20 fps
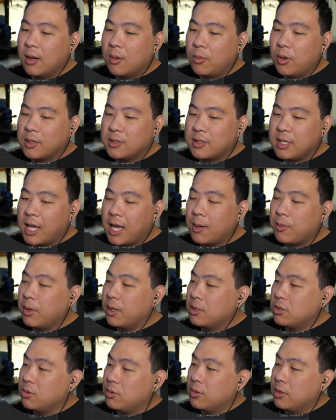Press tab,
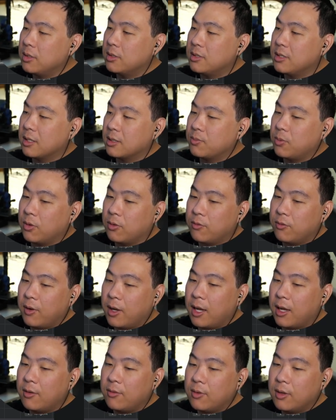enter in
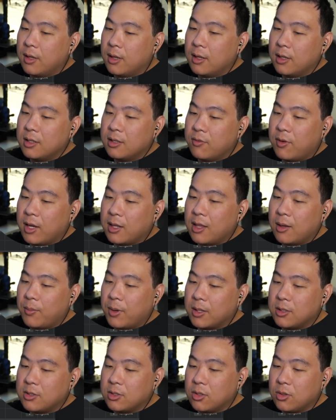6.5, divide that
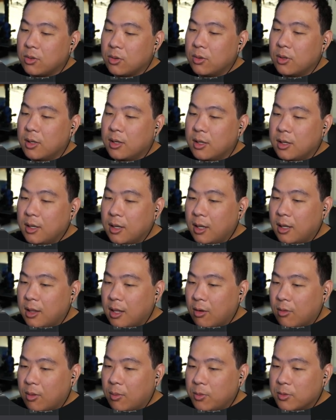by 2, and
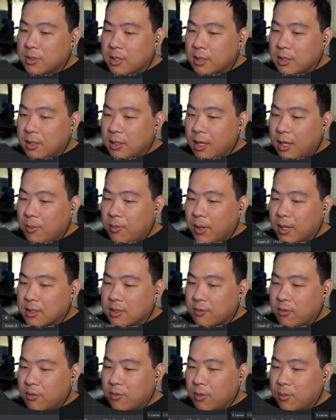that will represent the
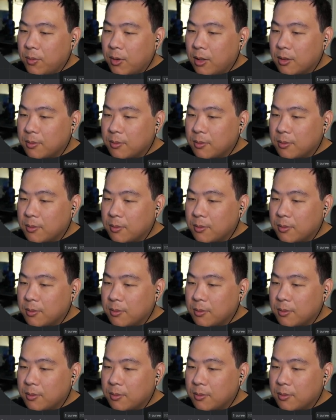apex of our football.